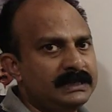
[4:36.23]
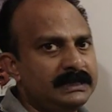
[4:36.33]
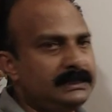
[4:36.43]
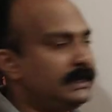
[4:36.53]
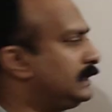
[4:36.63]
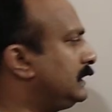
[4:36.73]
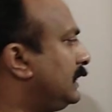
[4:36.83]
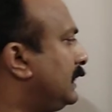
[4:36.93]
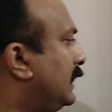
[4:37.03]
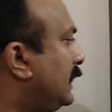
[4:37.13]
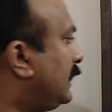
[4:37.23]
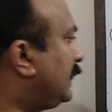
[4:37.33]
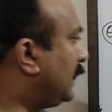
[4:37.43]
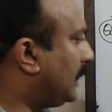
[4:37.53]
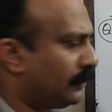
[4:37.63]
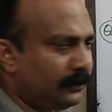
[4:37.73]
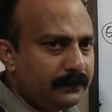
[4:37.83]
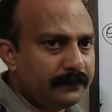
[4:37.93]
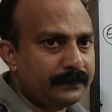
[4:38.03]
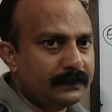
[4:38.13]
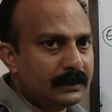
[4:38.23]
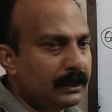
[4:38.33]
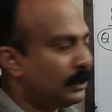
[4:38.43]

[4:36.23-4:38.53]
Is it? Now,